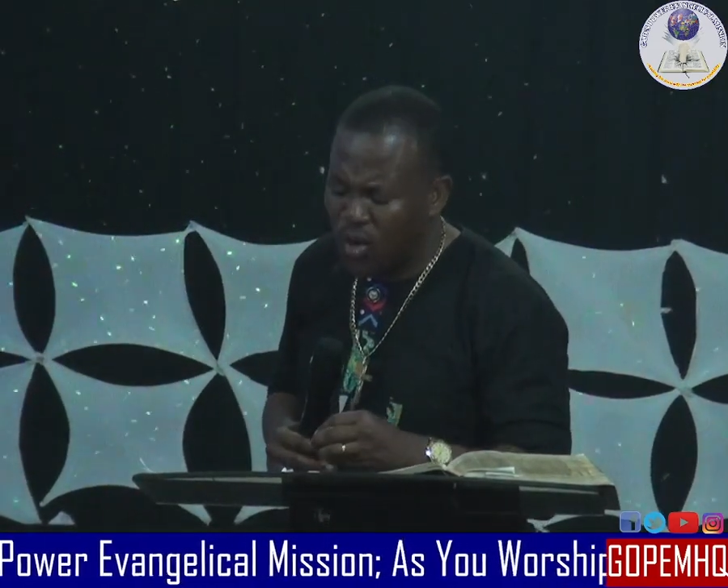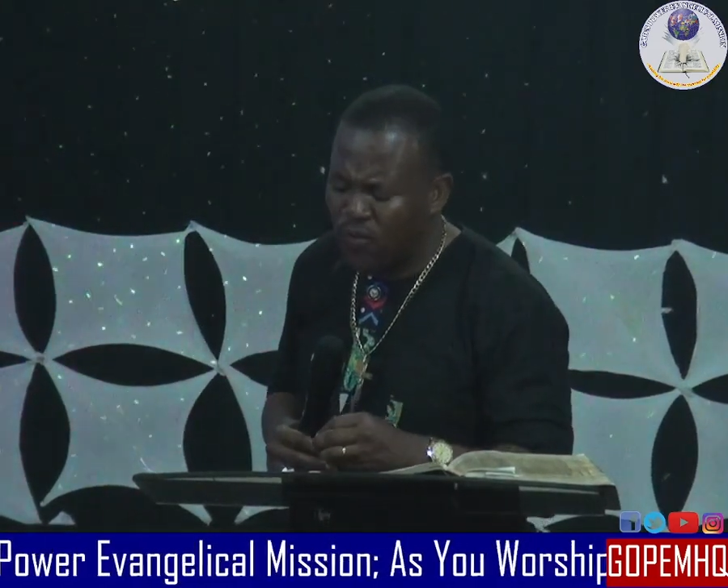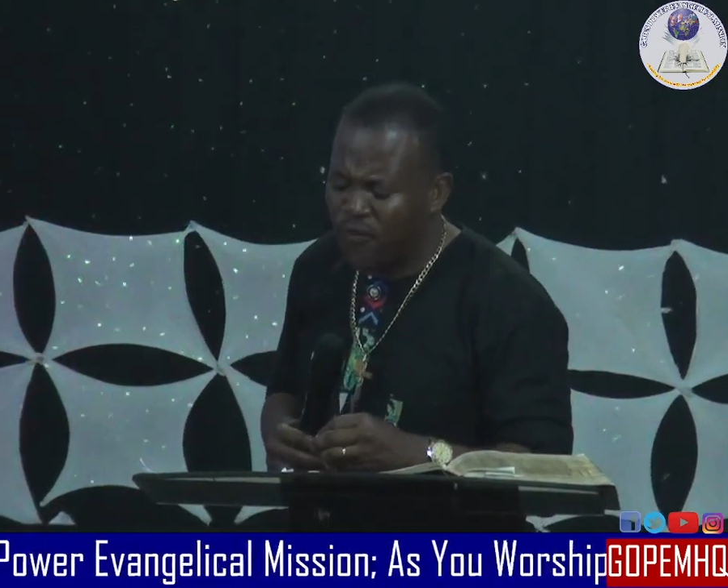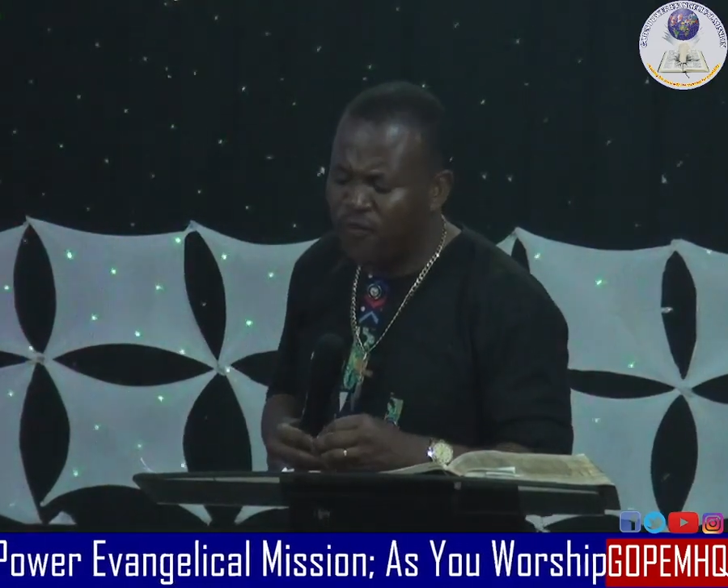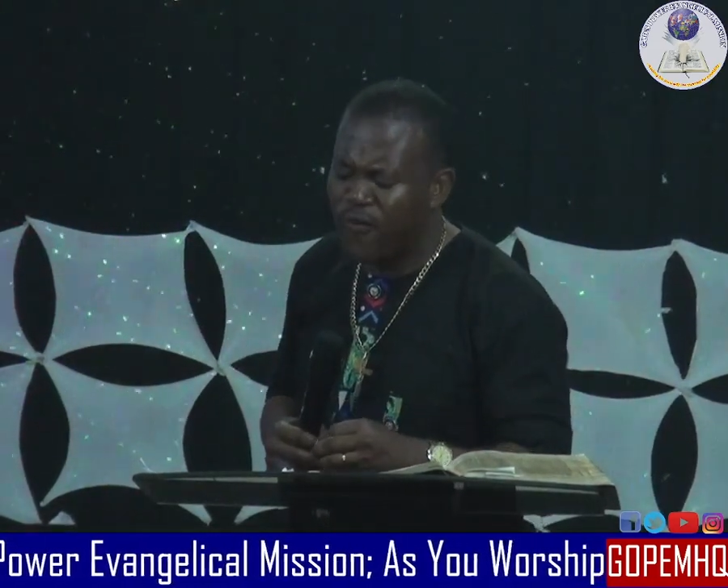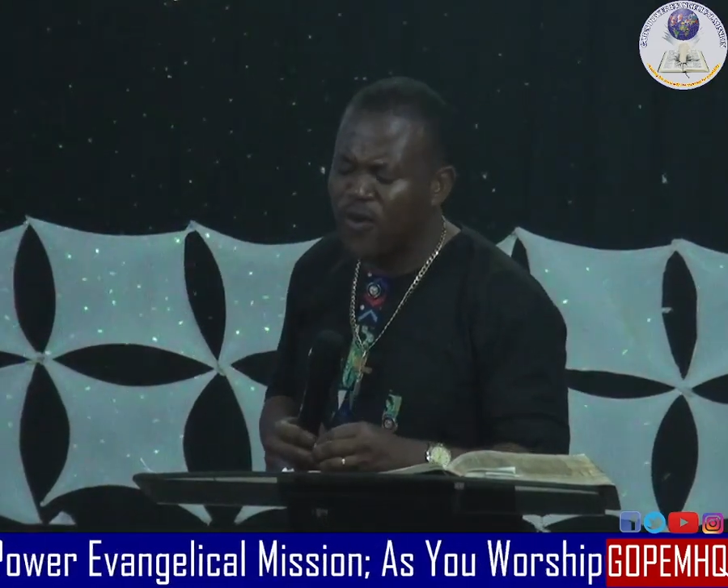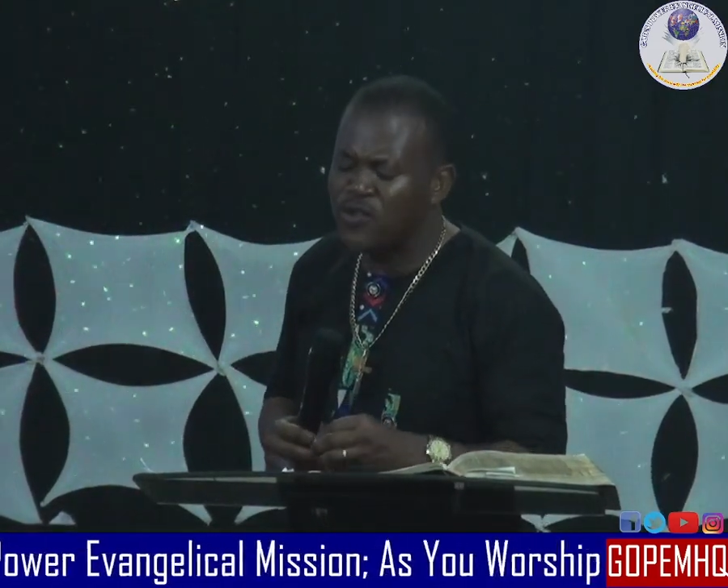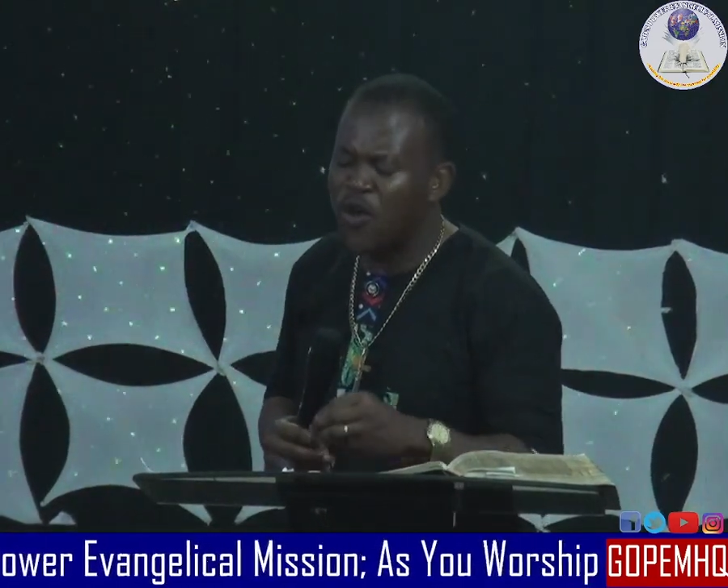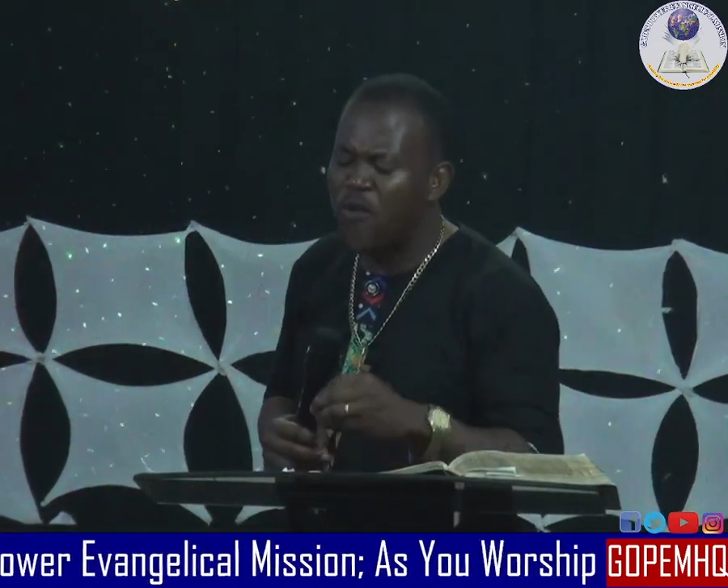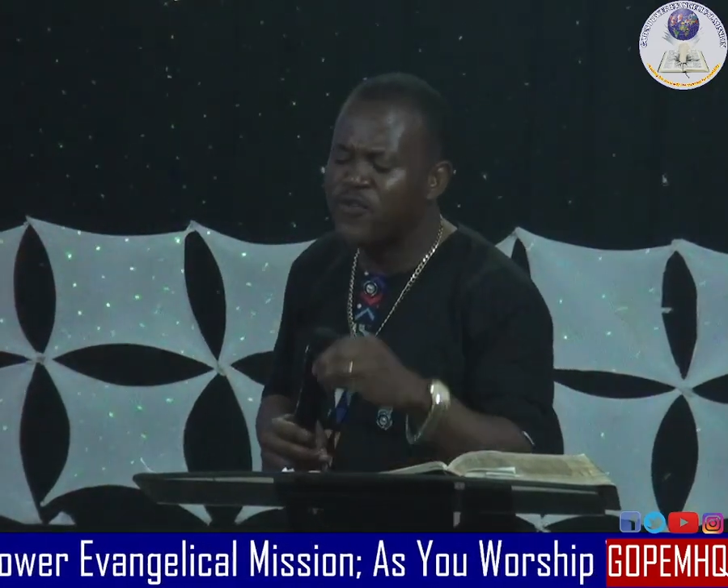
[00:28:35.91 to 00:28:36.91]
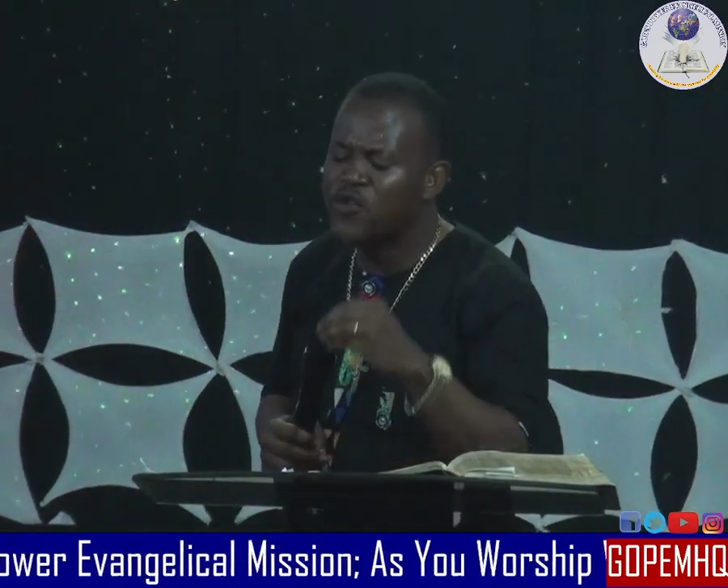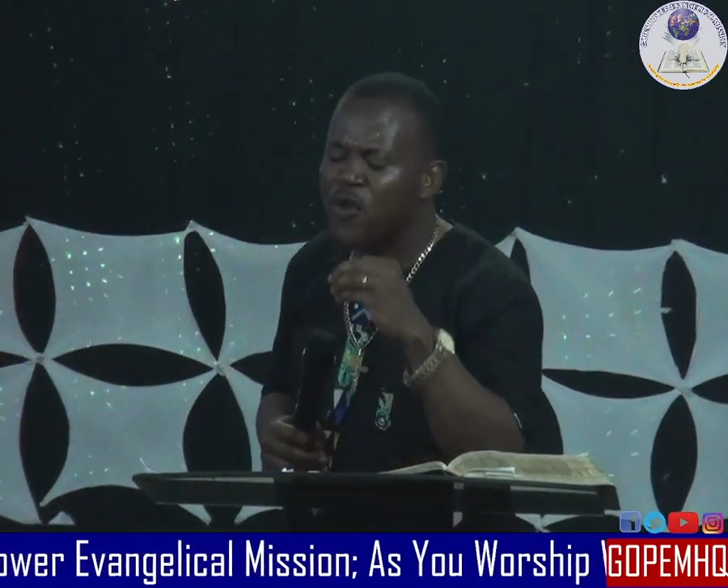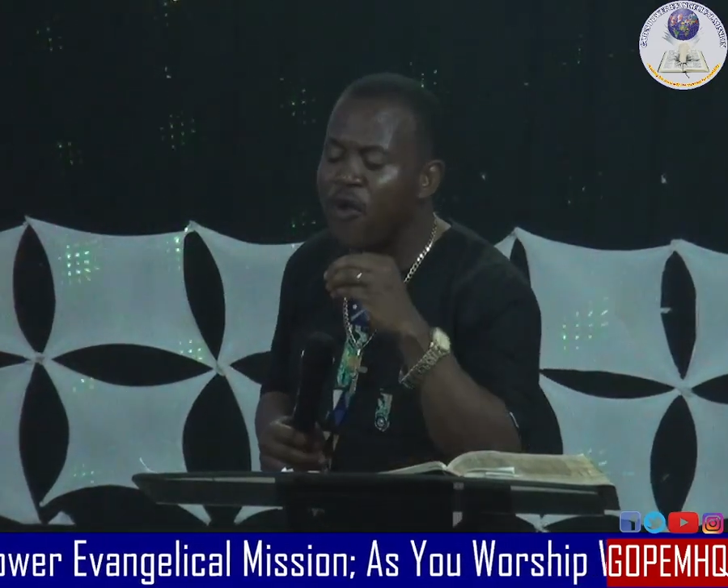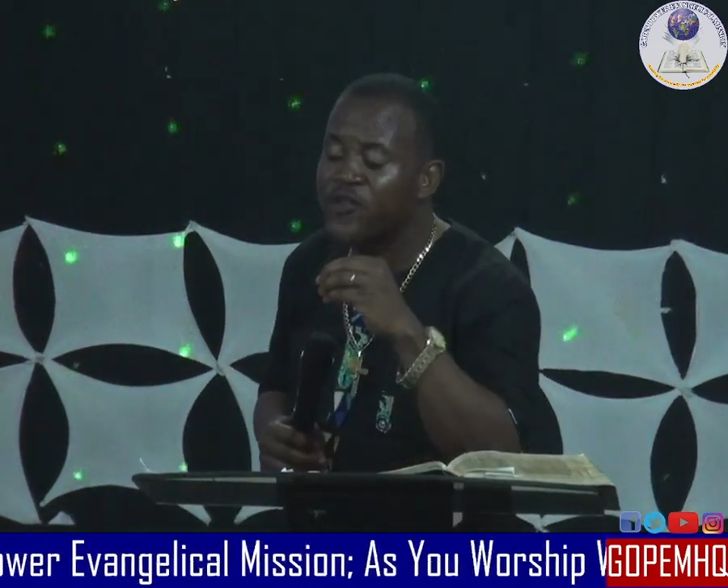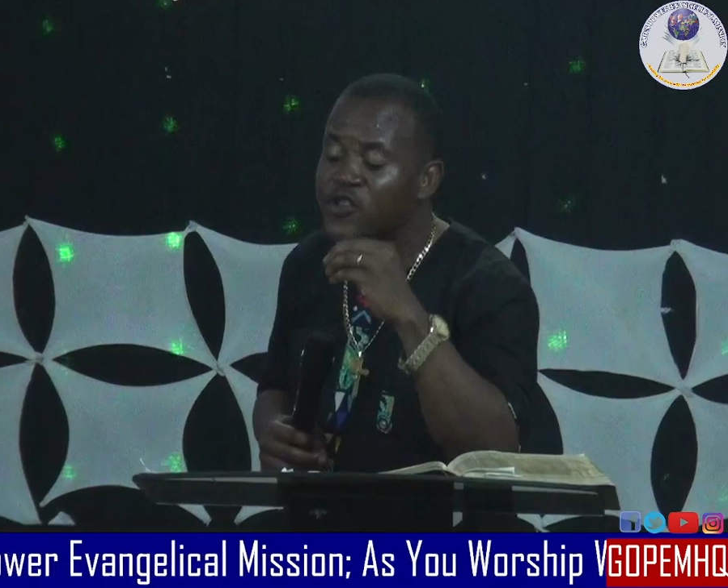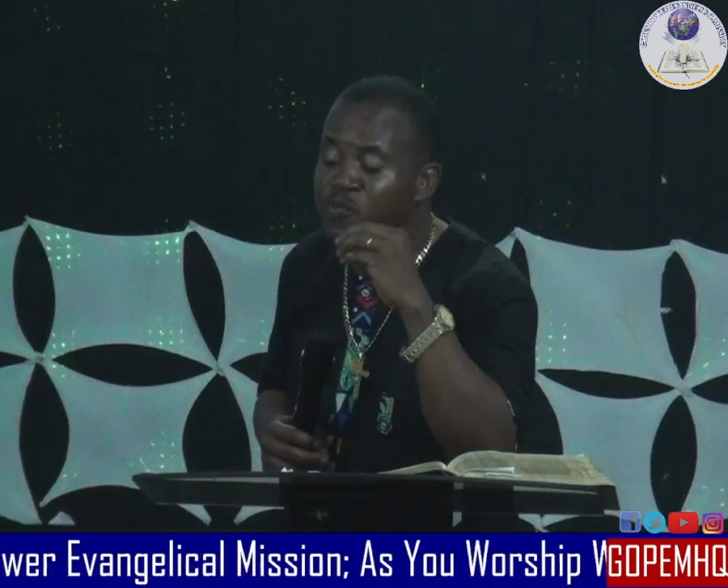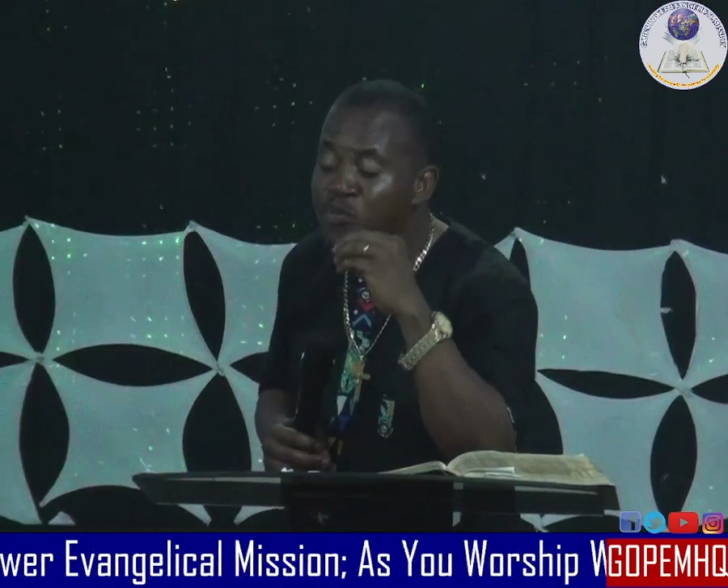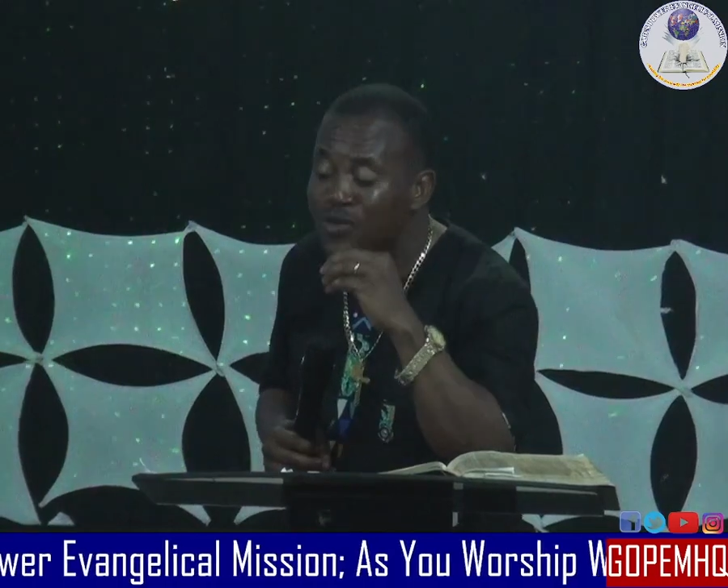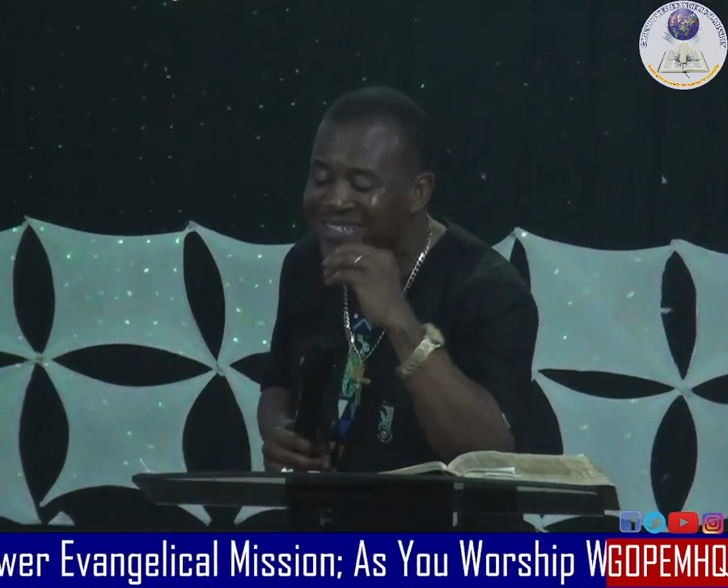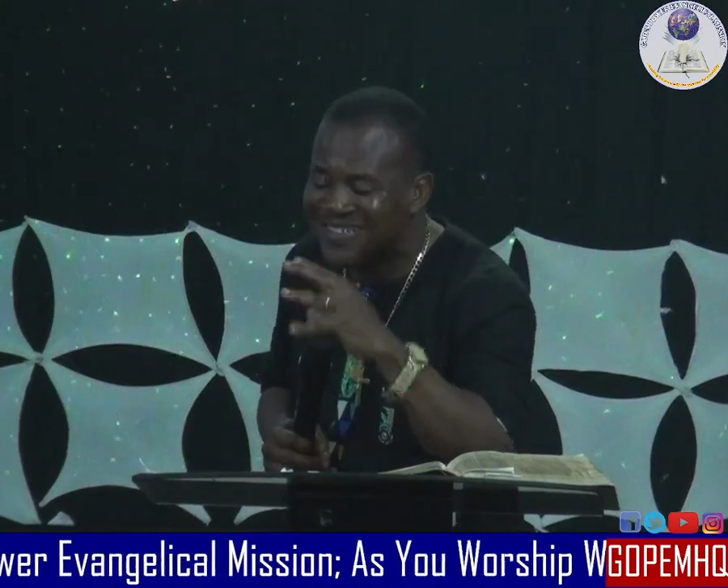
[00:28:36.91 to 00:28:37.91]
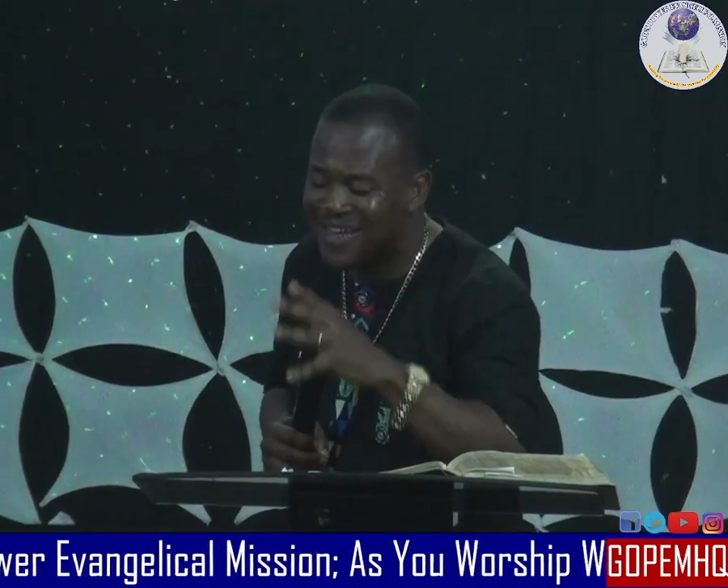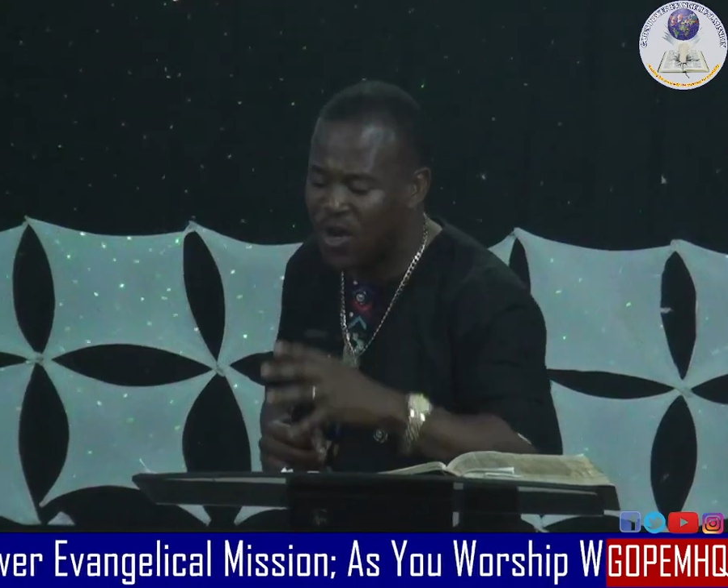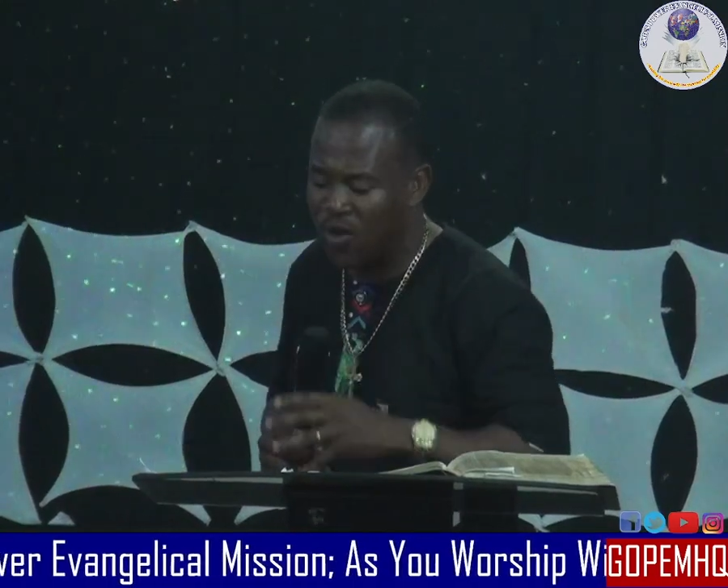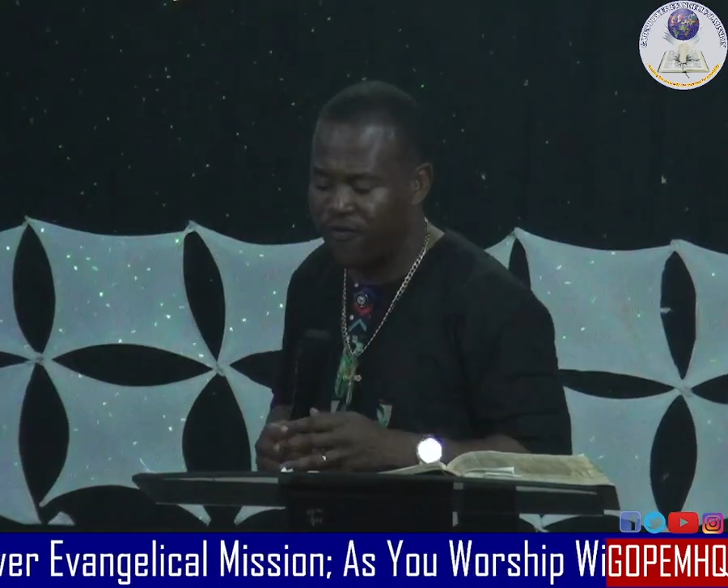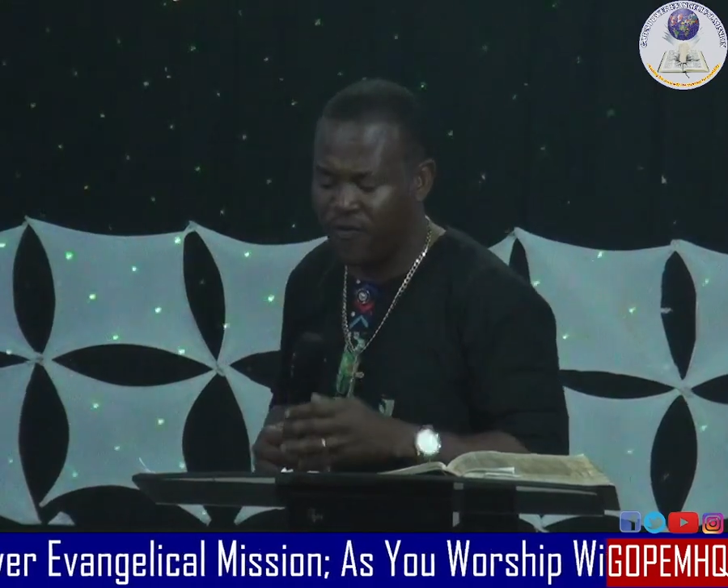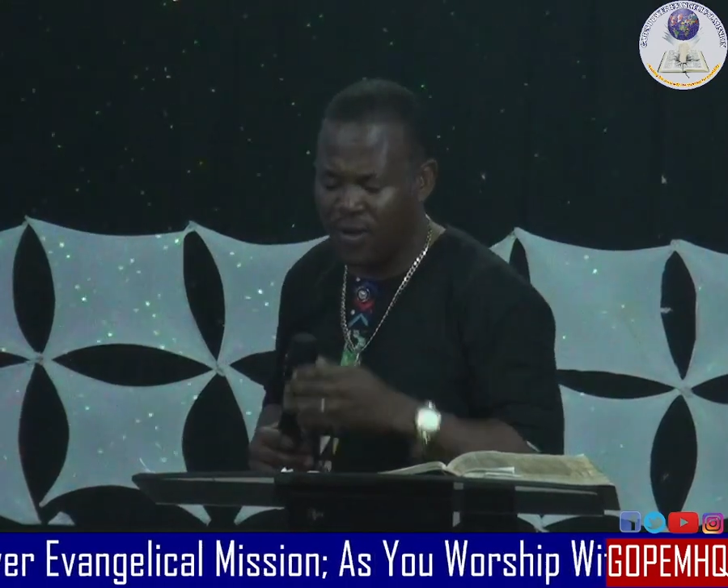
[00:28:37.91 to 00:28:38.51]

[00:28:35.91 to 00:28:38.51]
for, of, of smooth takeoff.